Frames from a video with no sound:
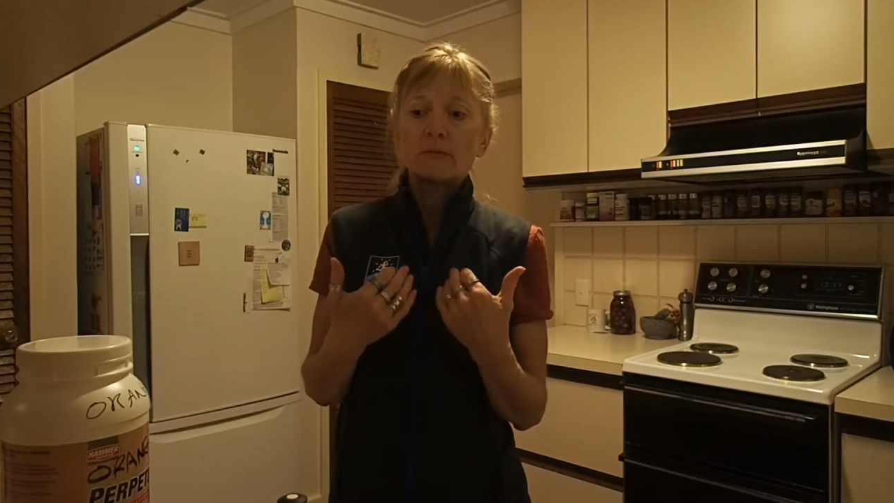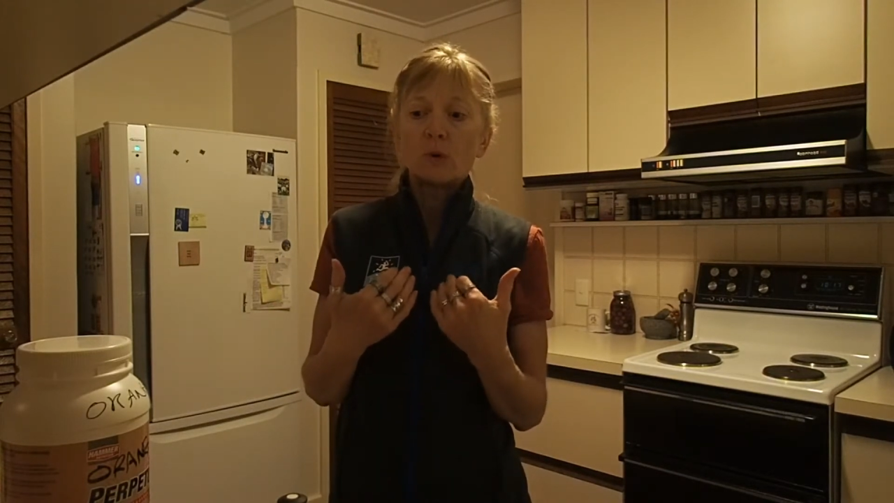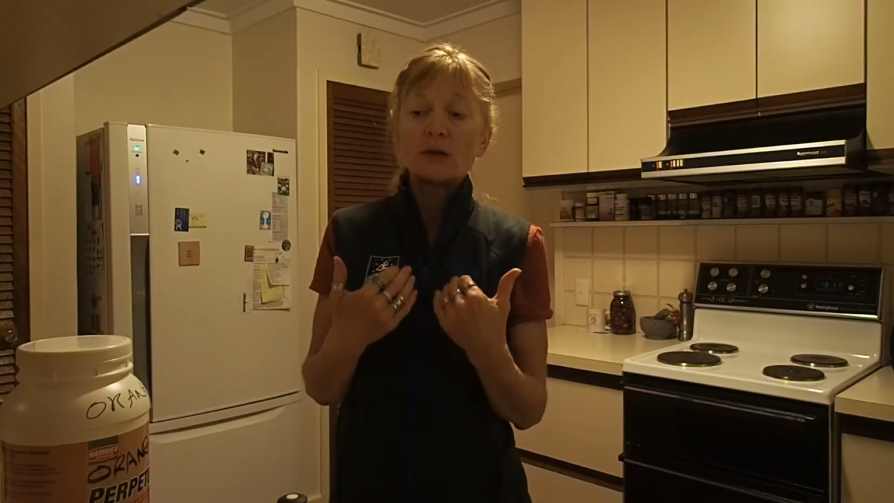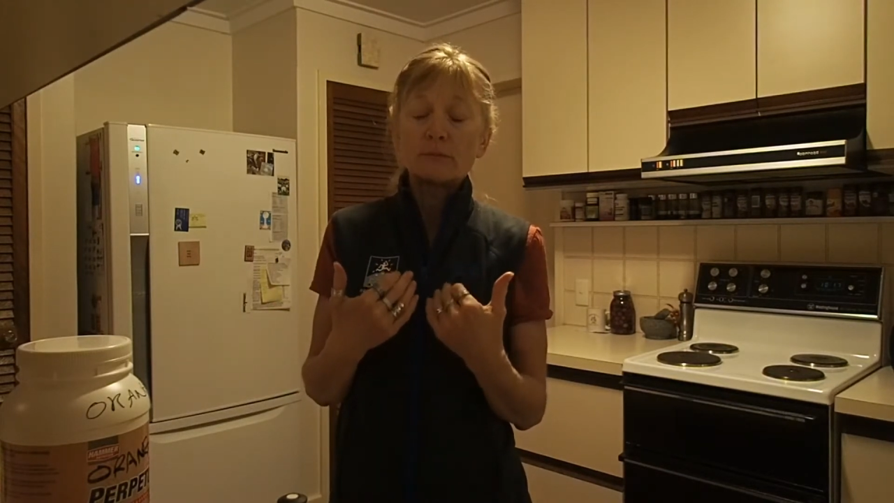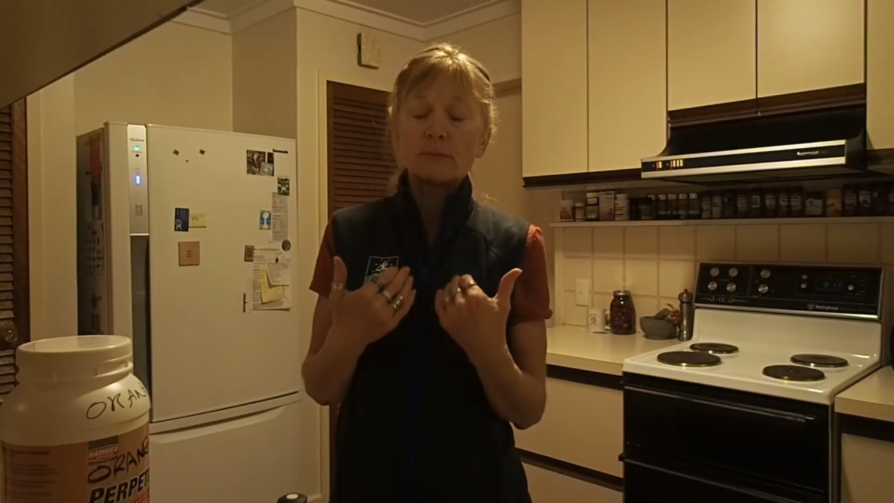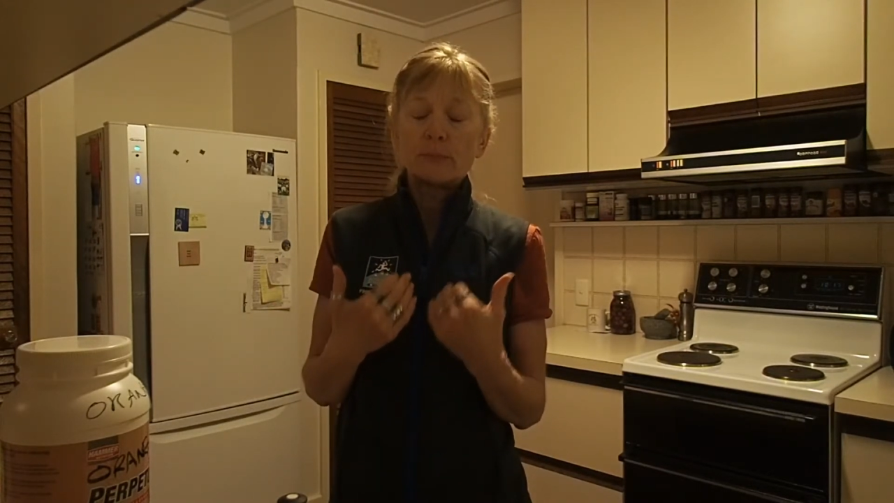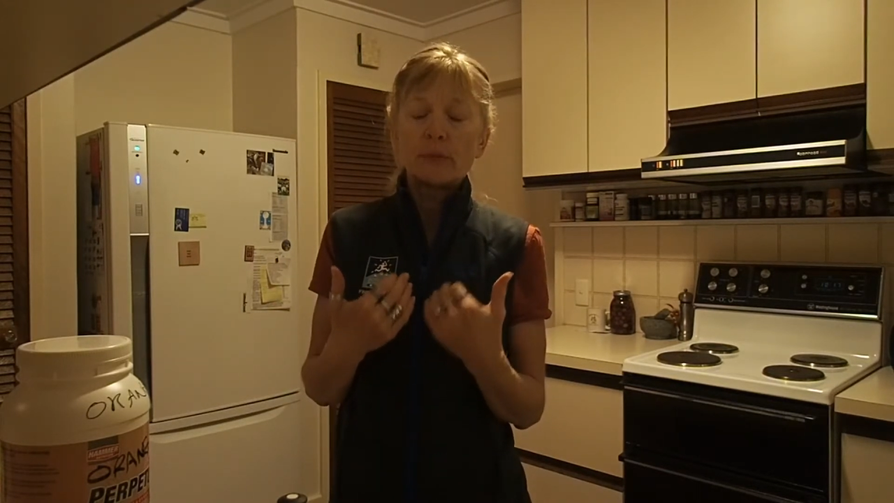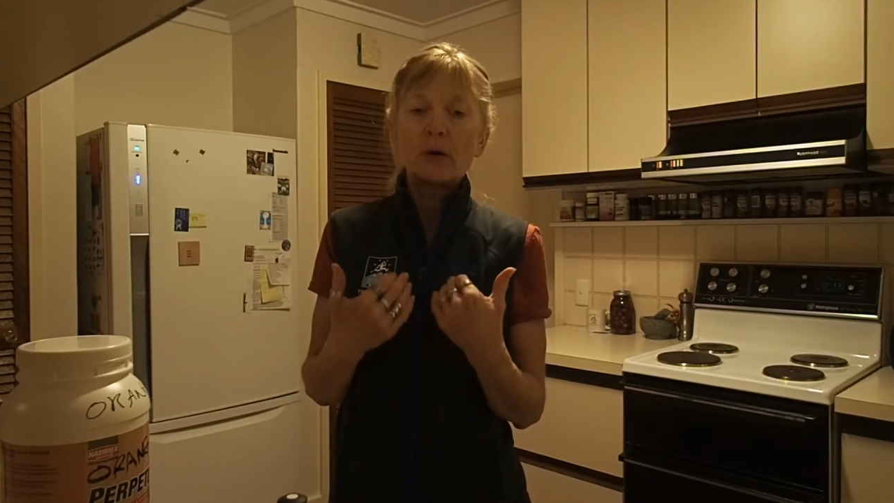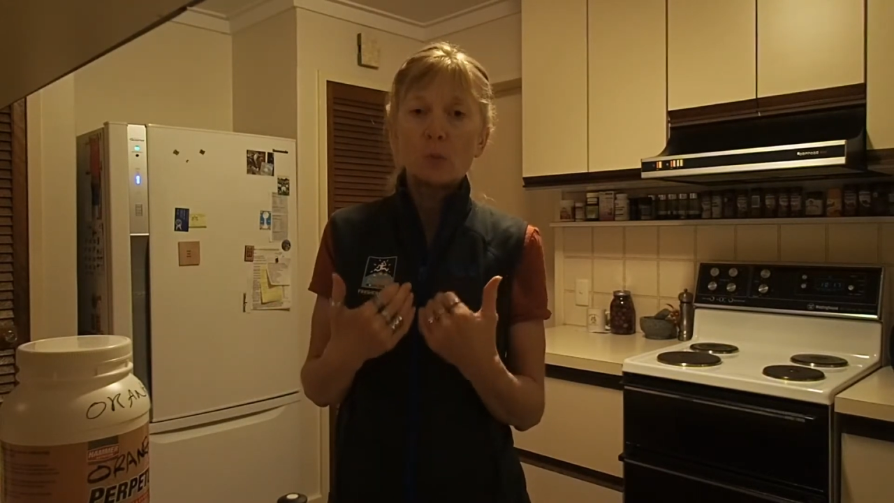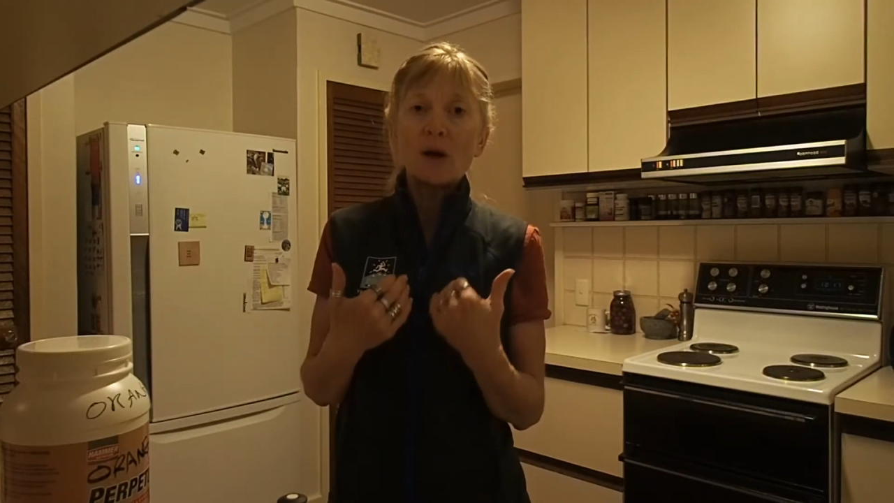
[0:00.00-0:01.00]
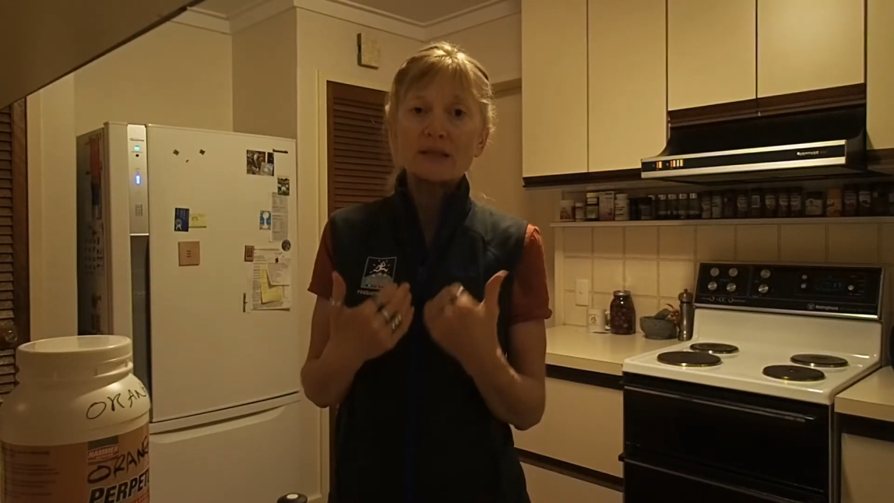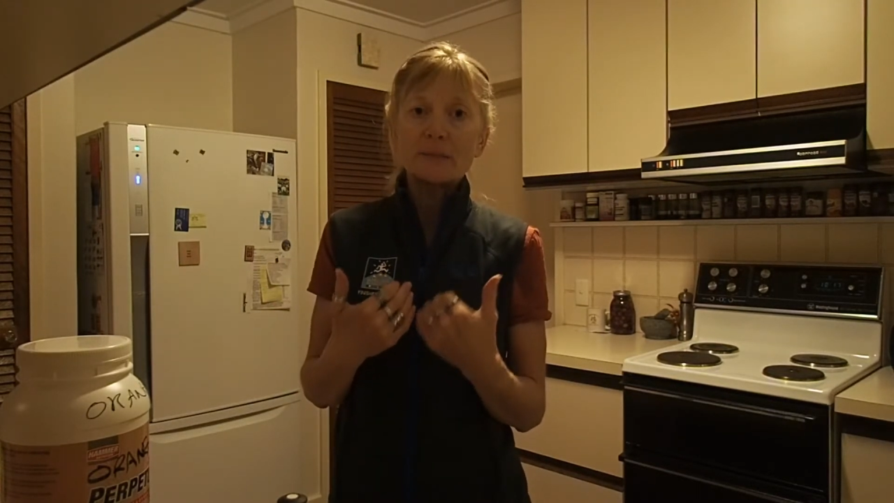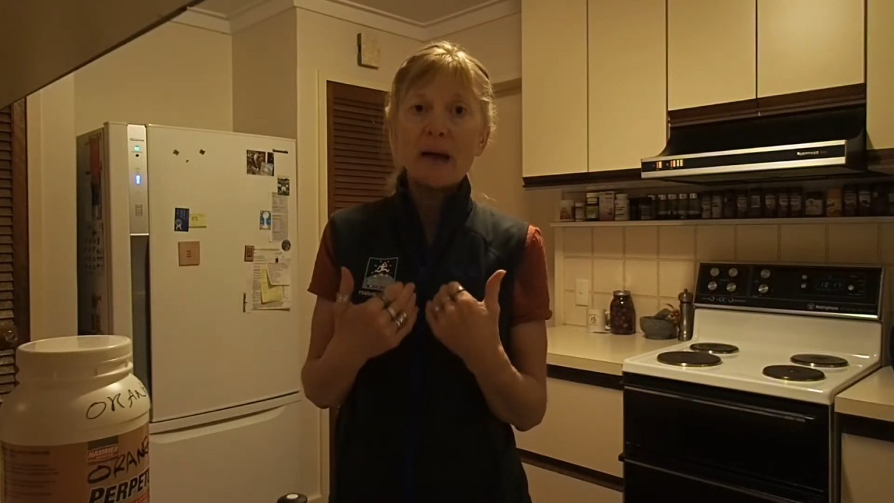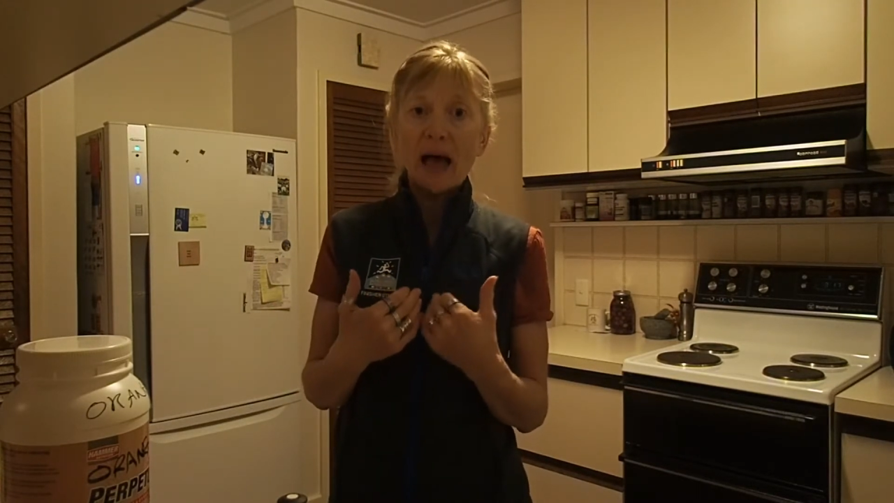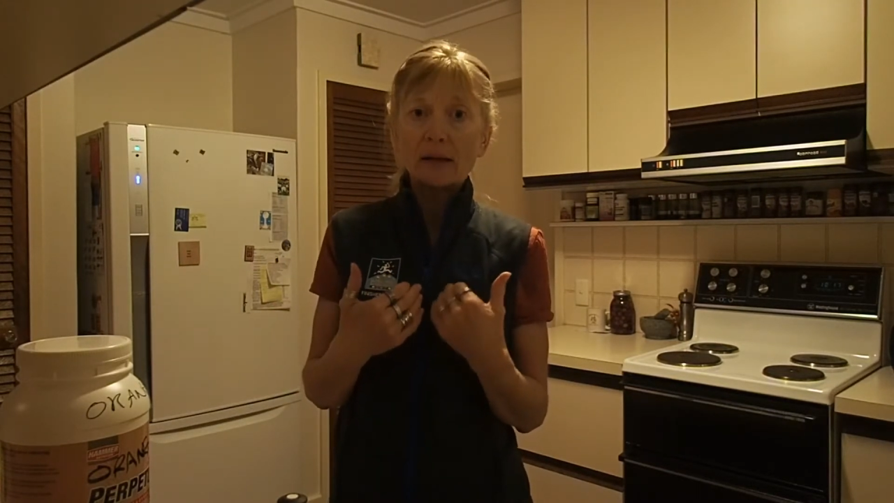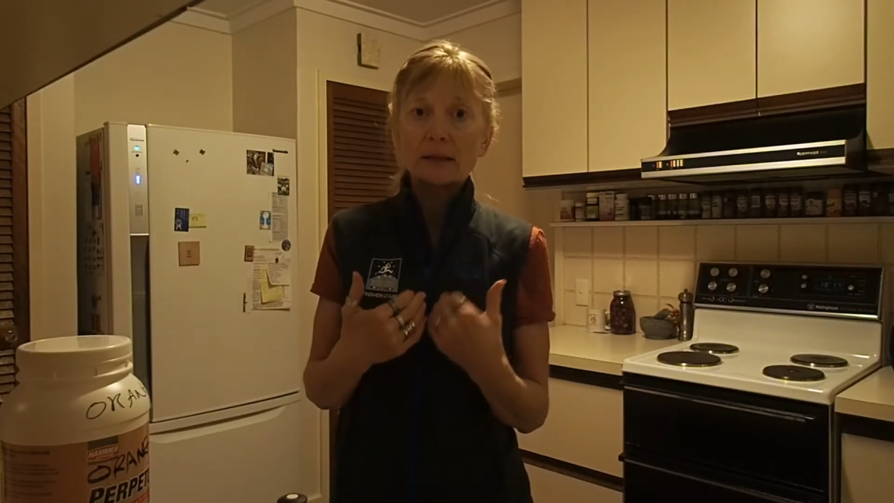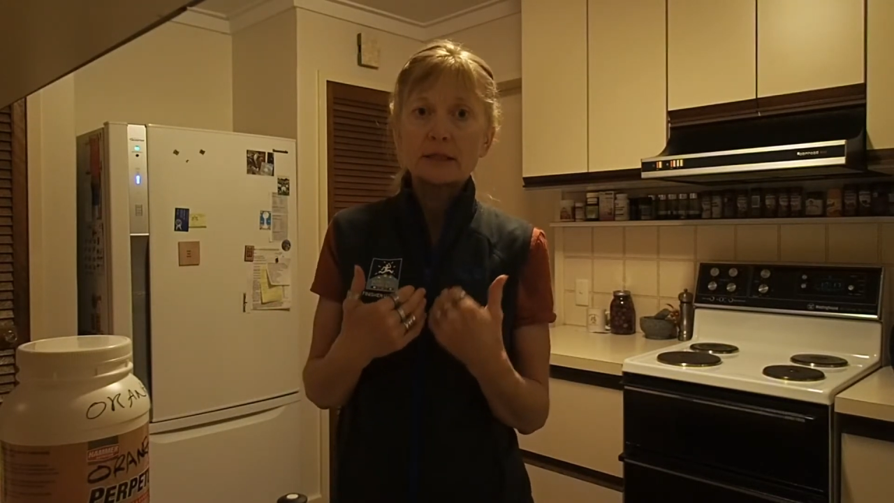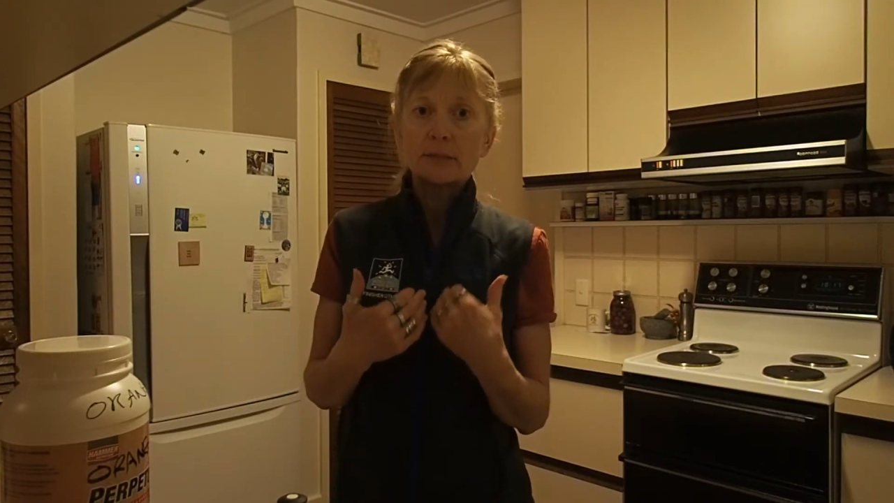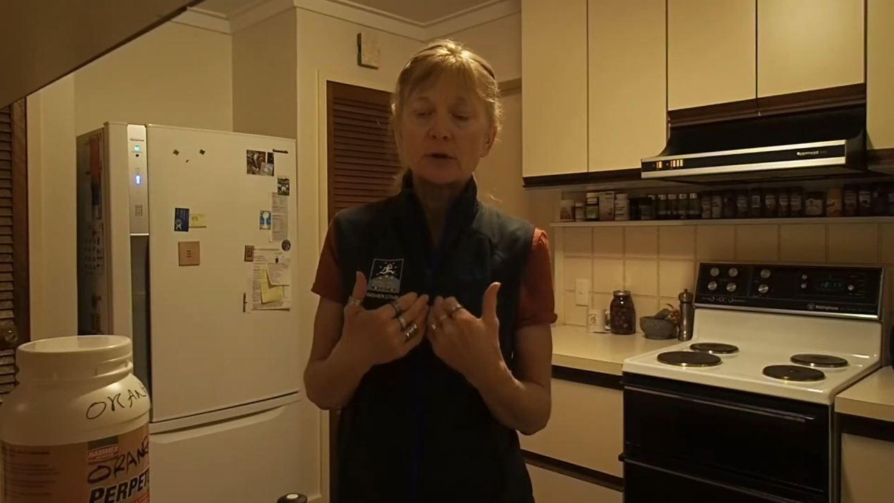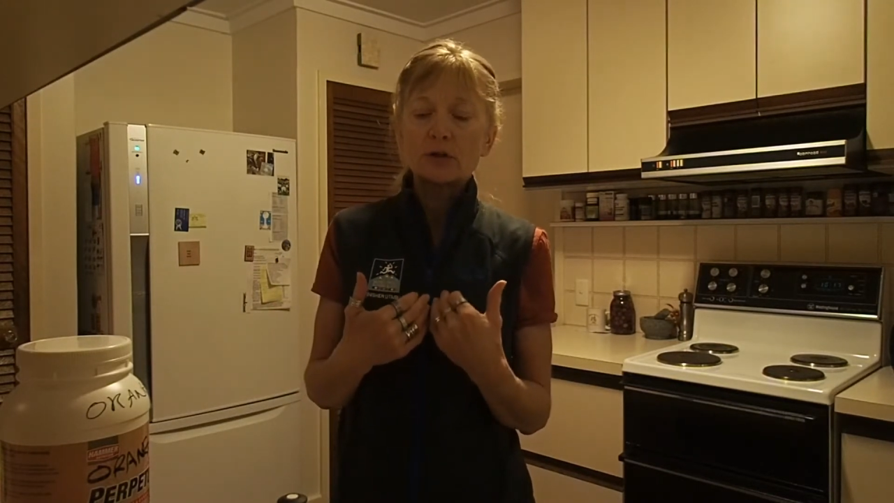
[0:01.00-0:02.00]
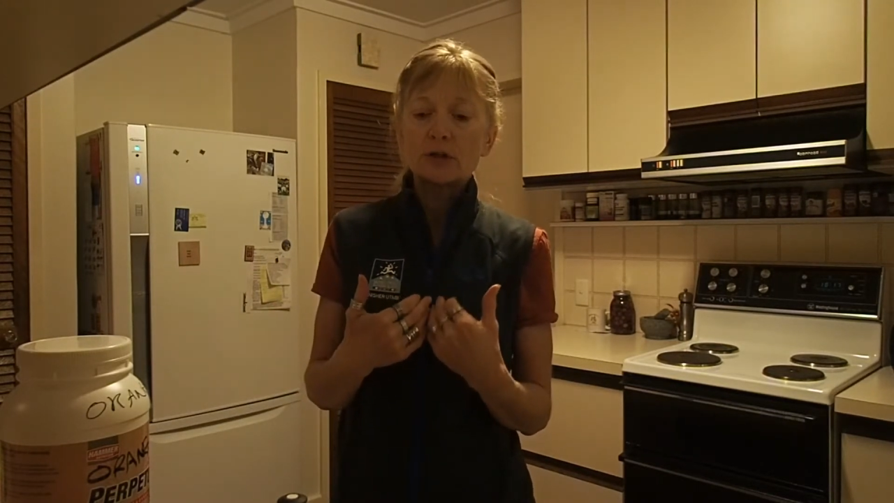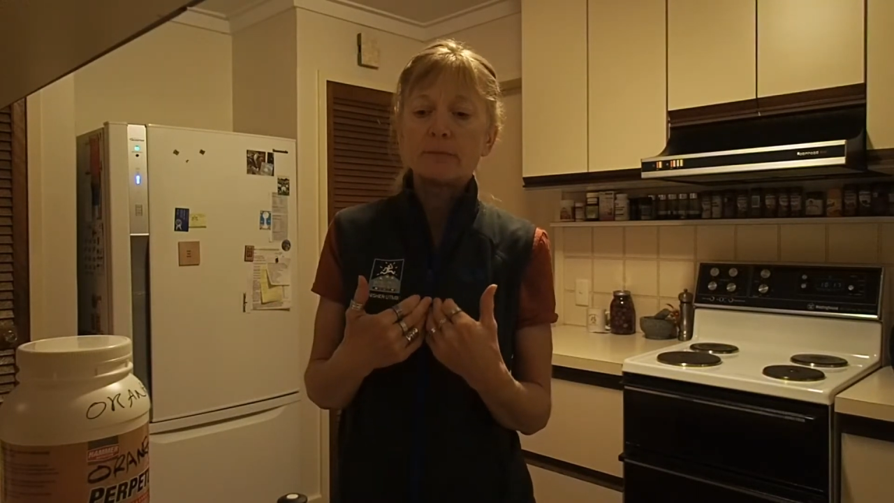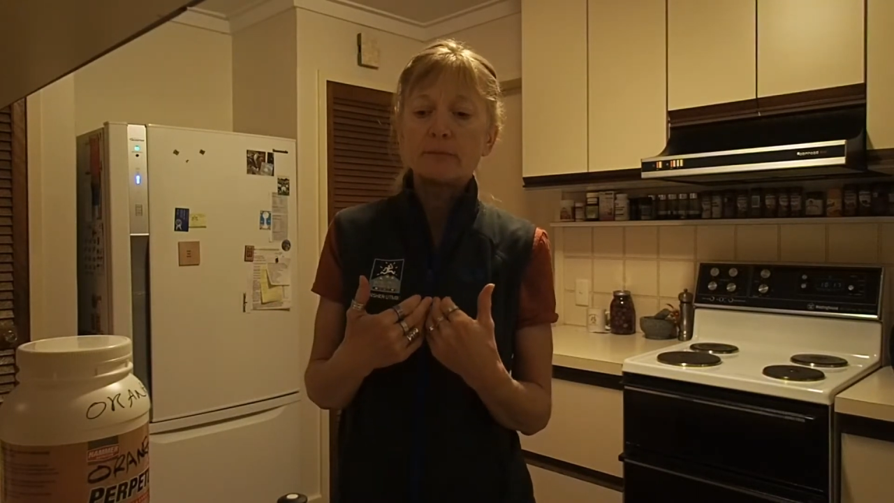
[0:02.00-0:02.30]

what's palatable to